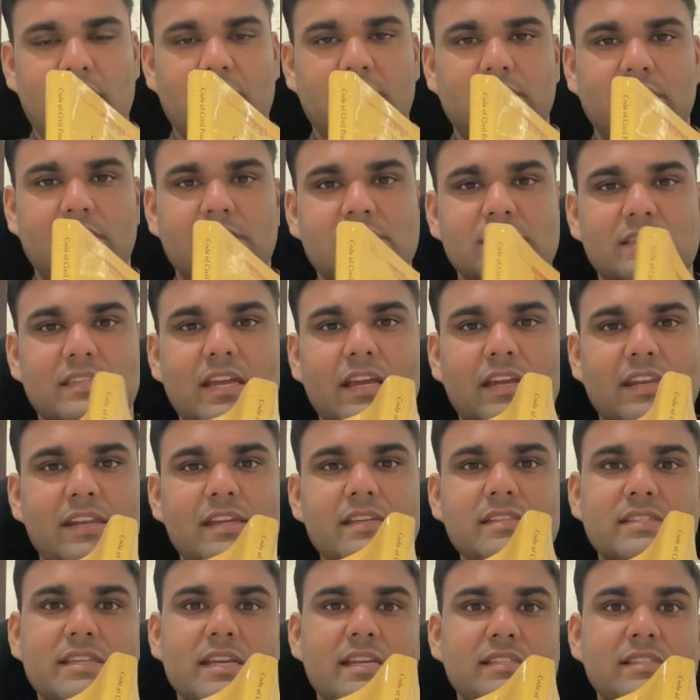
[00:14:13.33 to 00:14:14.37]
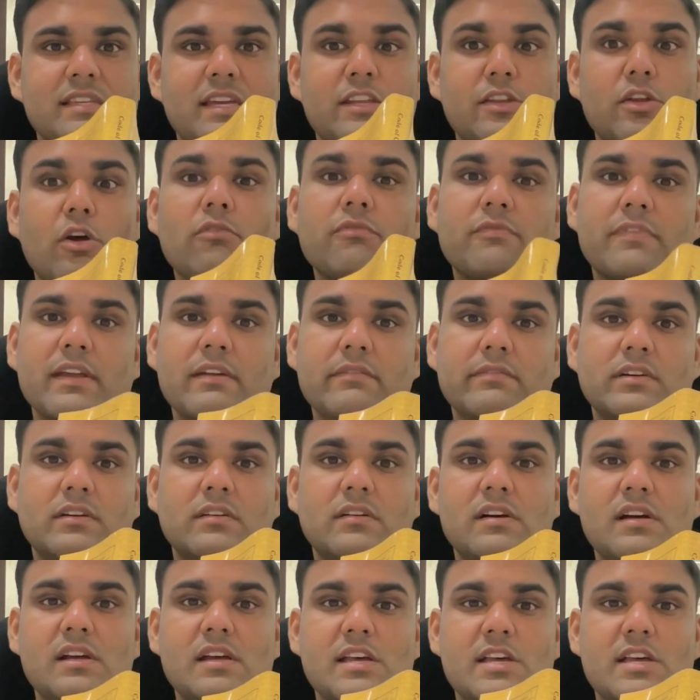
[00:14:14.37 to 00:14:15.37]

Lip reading: This thickness is in your favor.